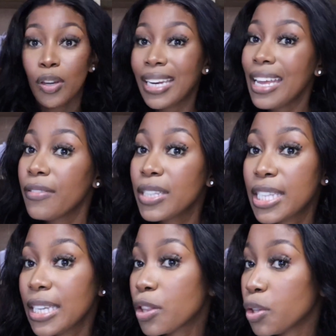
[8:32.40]
you can even
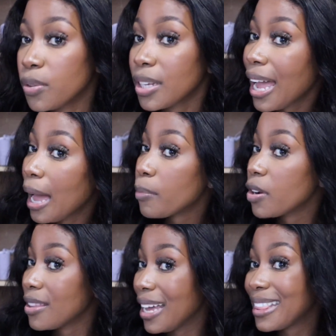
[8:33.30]
see it through the camera
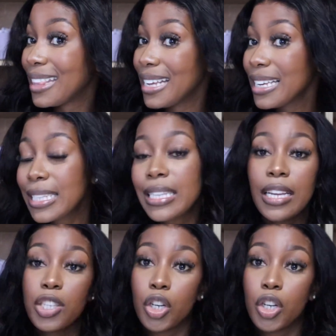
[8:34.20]
that this is